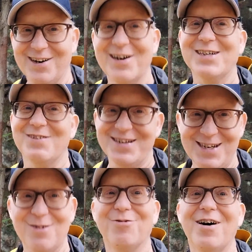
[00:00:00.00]
So
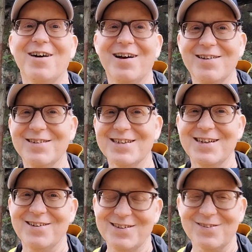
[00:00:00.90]
just finishing up
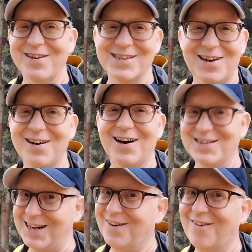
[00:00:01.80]
walking around this
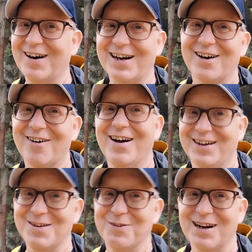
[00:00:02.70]
Zenjin temple and getting ready to
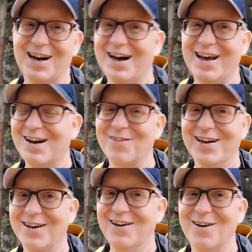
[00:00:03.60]
go to one of the
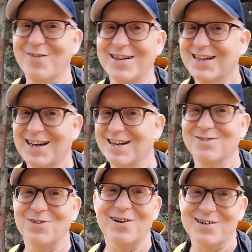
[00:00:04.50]
other temples and
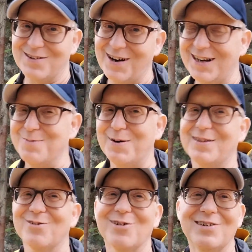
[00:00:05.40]
shrines, and
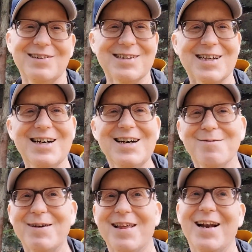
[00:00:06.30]
just kind of walking around
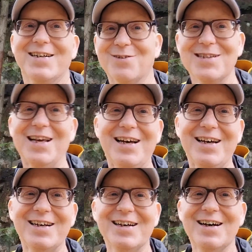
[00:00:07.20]
here. So
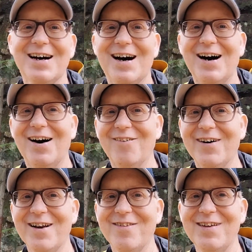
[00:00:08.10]
the place is so
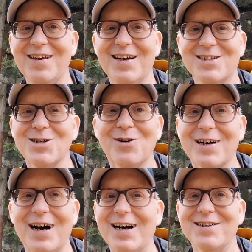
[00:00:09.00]
beautiful. No photos are
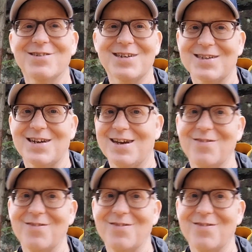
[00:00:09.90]
allowed in there.